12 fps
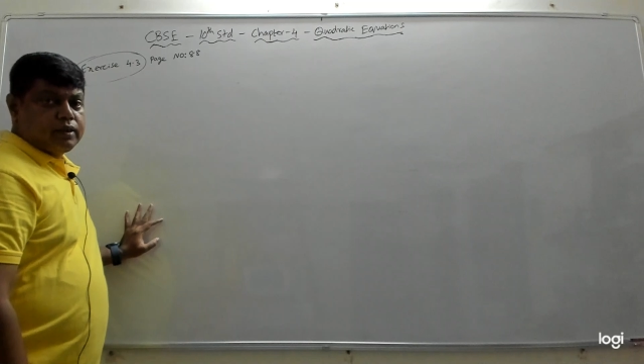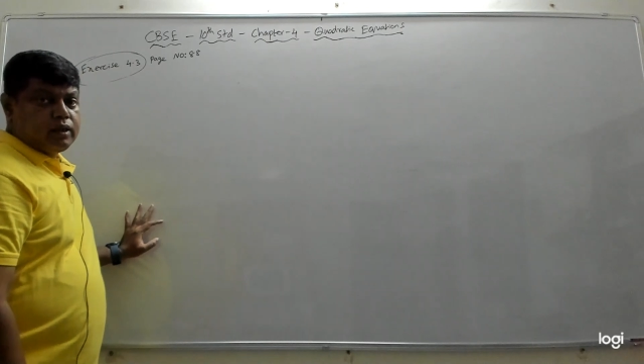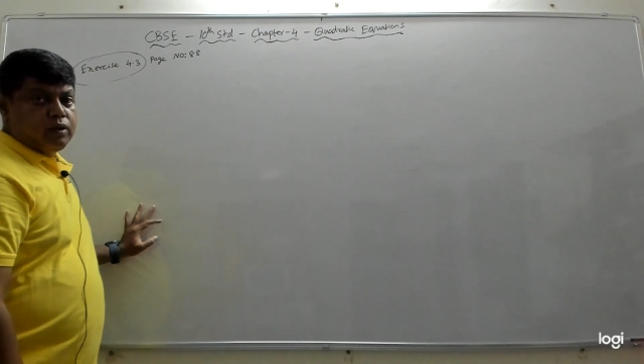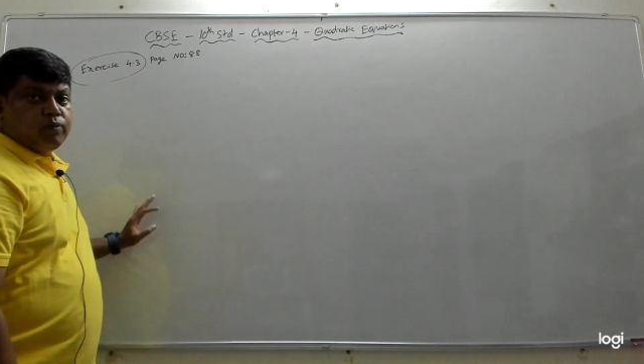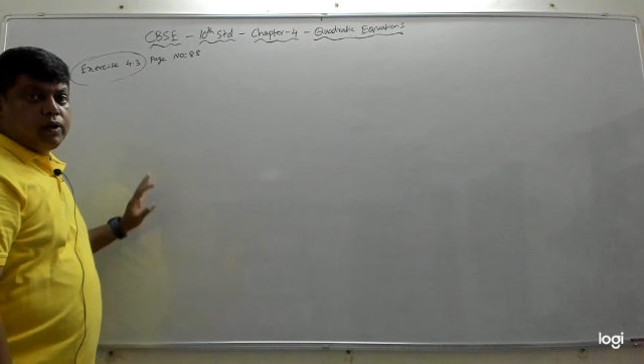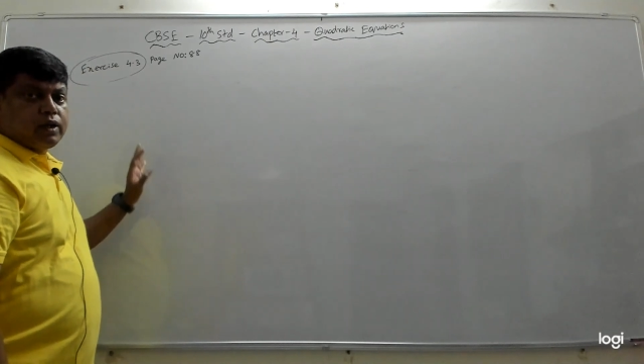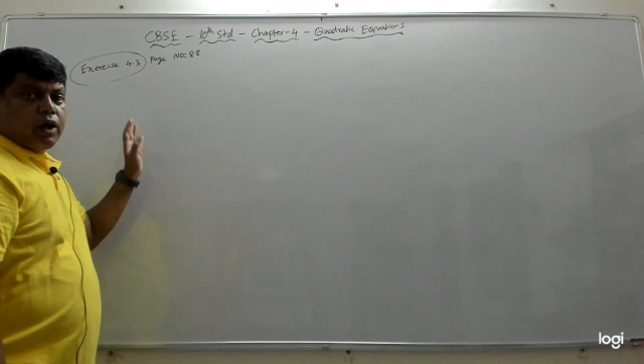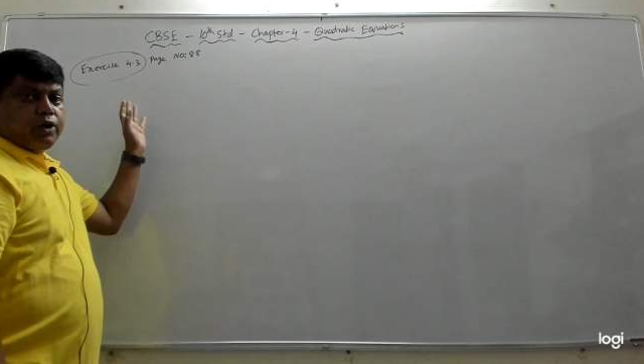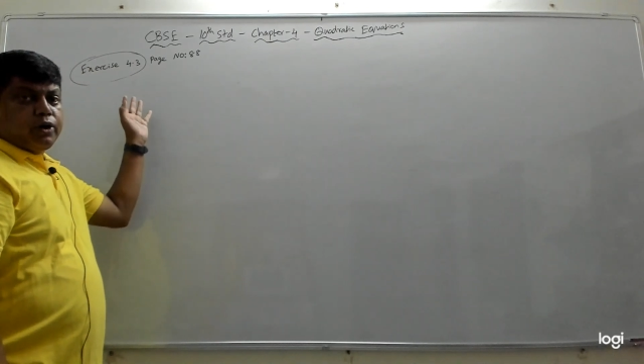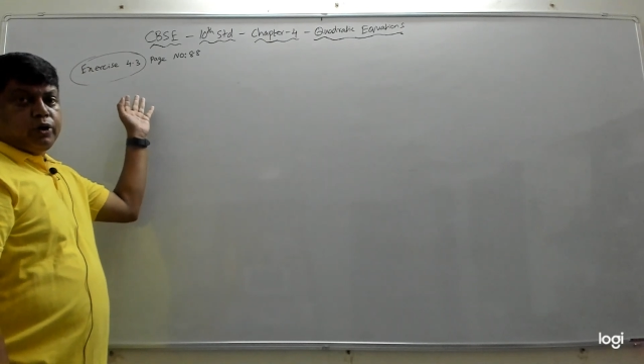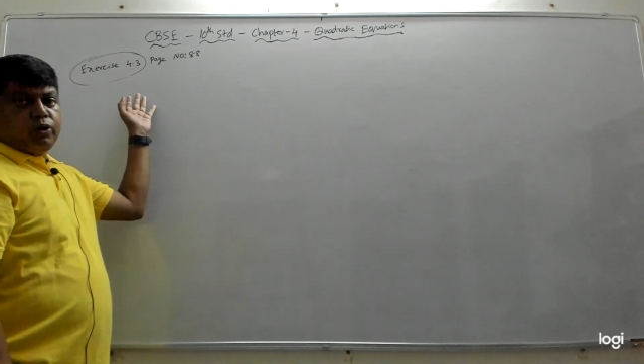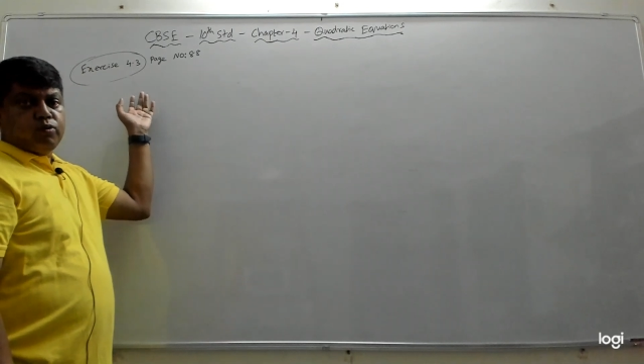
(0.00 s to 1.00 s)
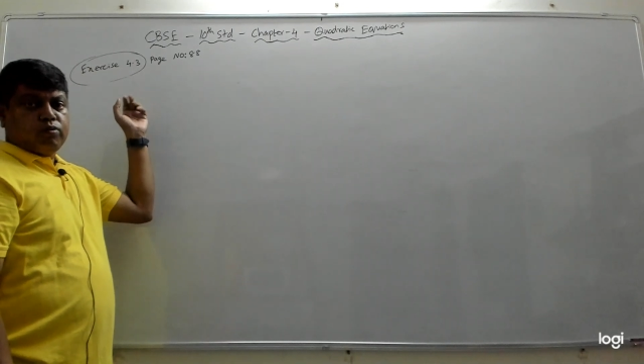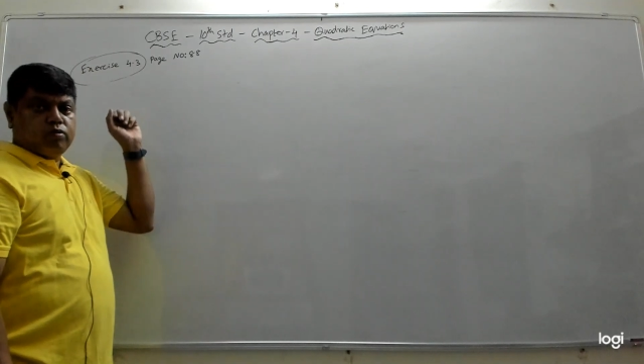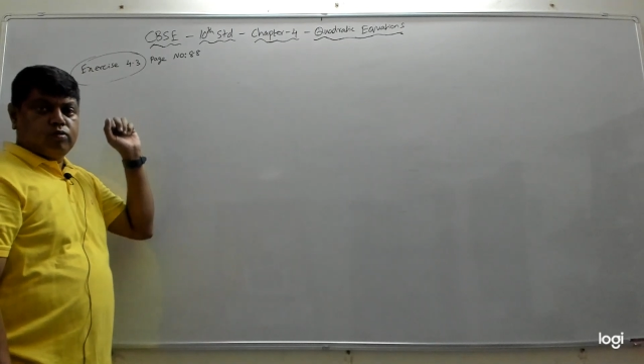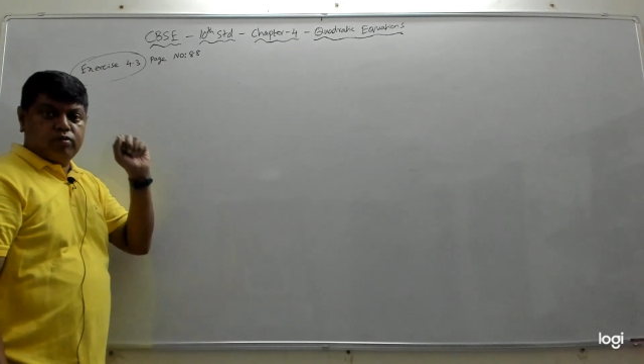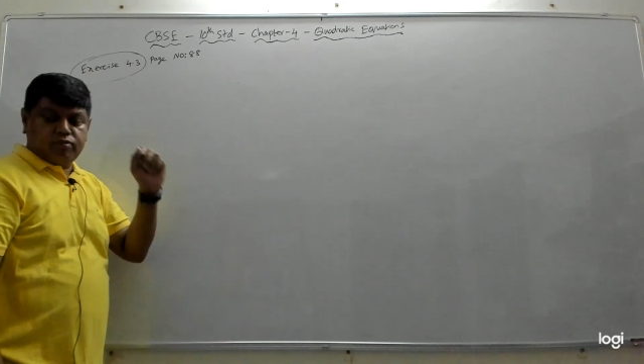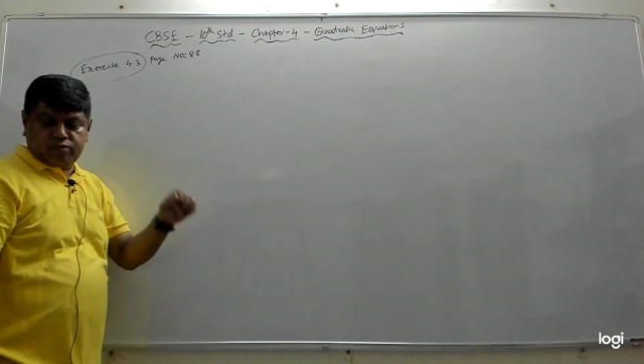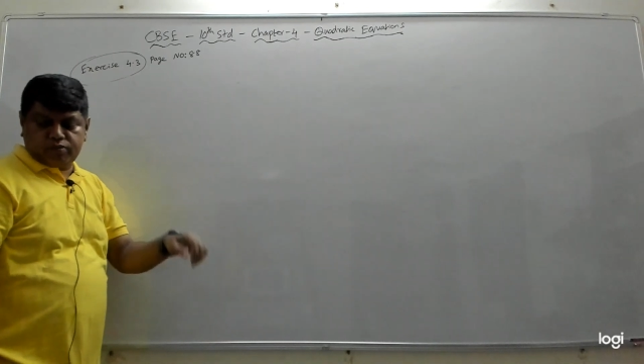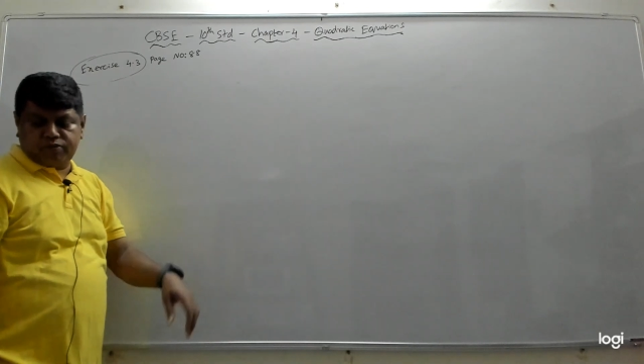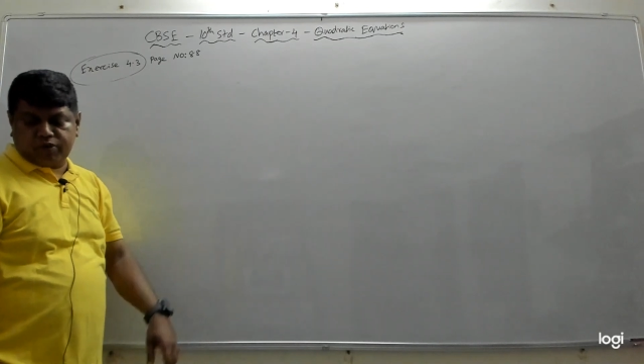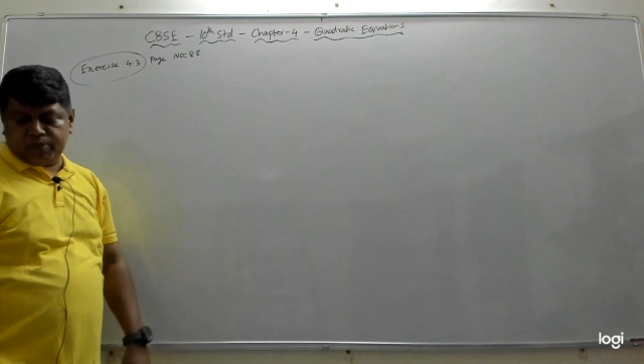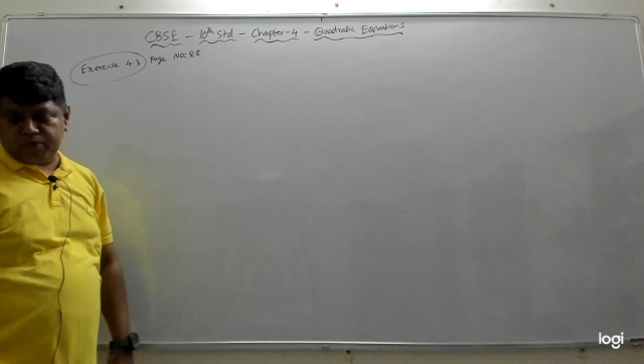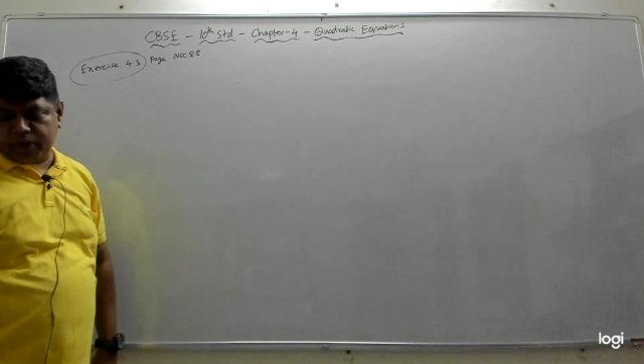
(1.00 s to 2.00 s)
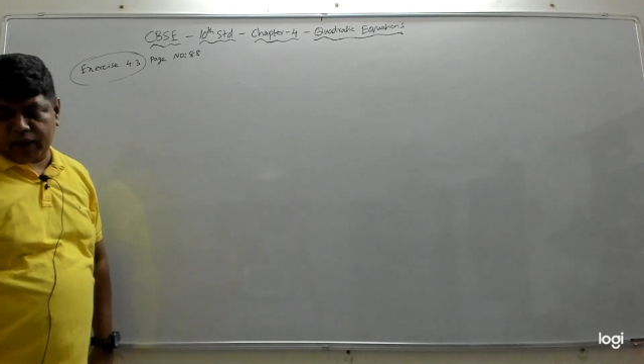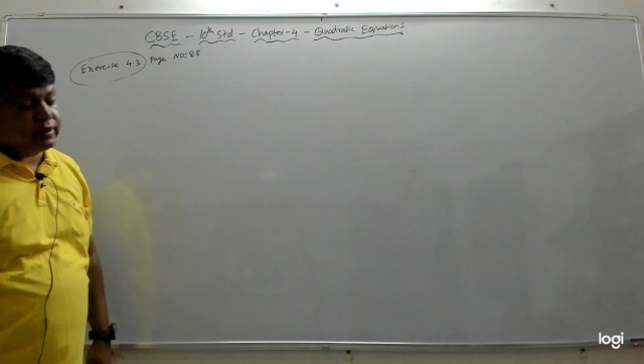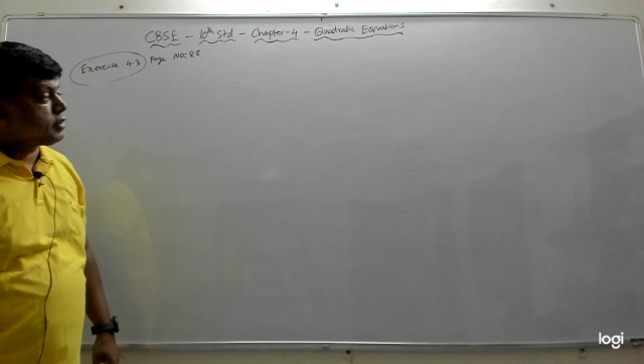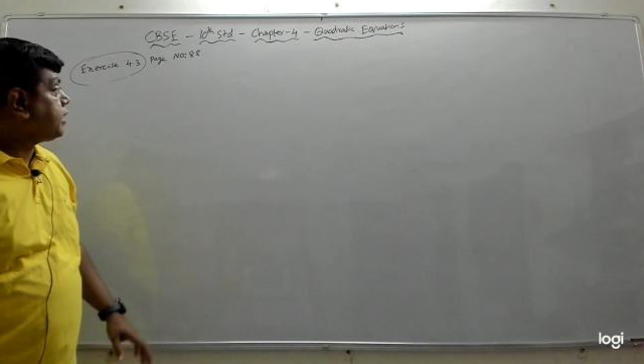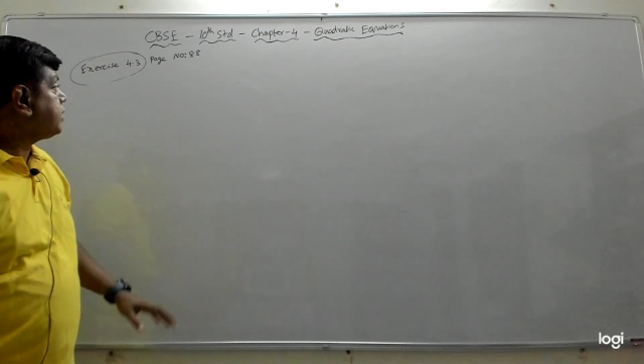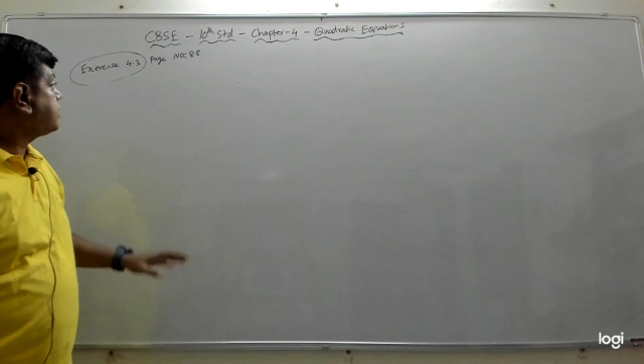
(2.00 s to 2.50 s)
We'll continue from exercise